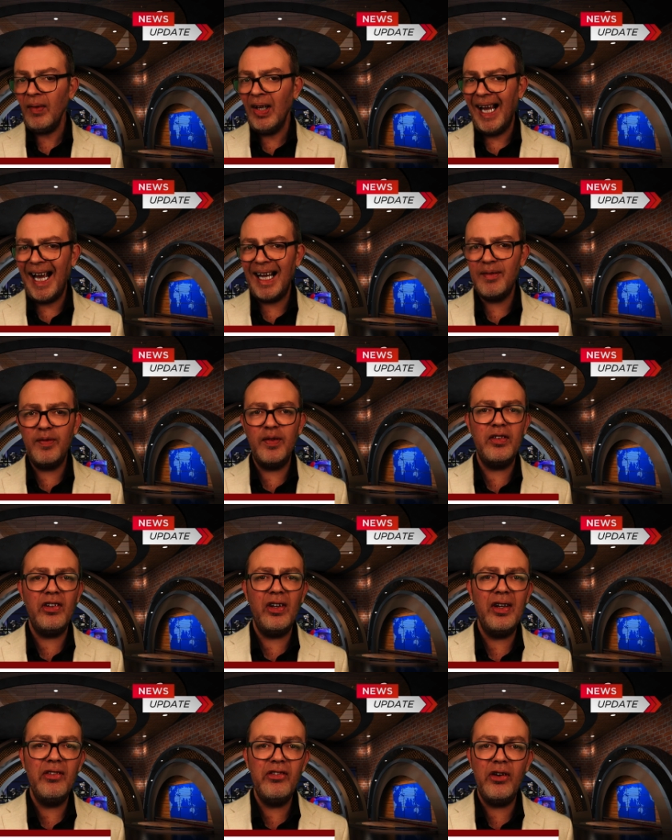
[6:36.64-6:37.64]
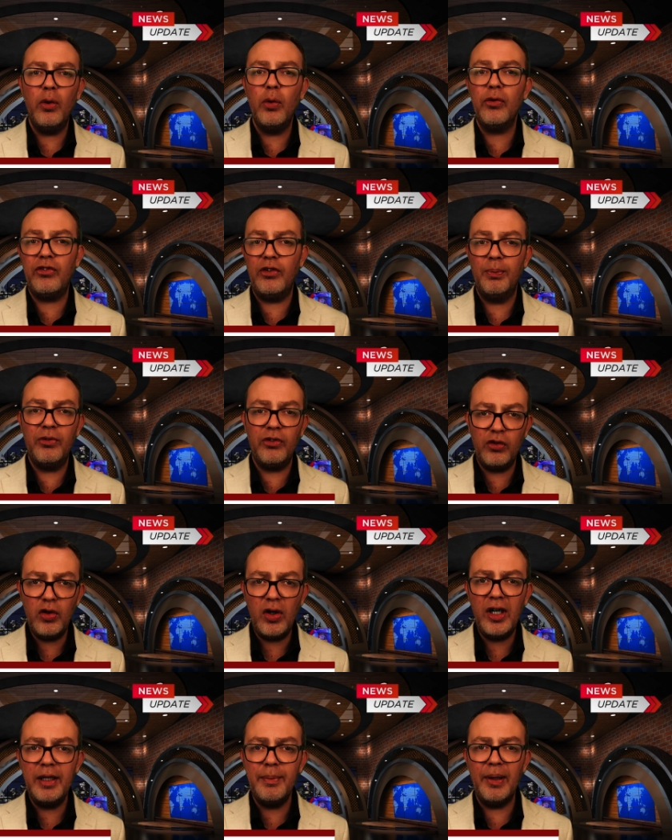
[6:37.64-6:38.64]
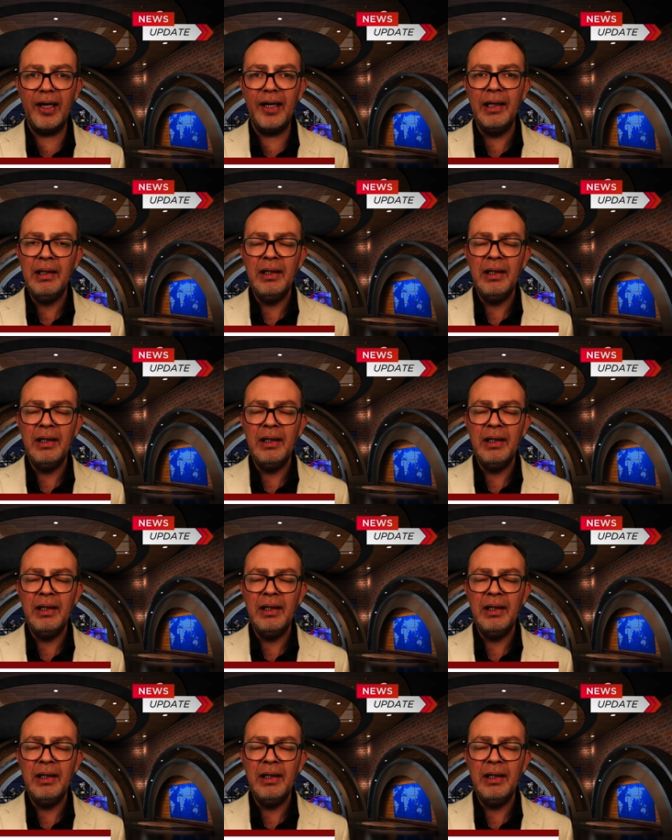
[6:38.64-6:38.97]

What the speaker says: advertiser, or subscriber,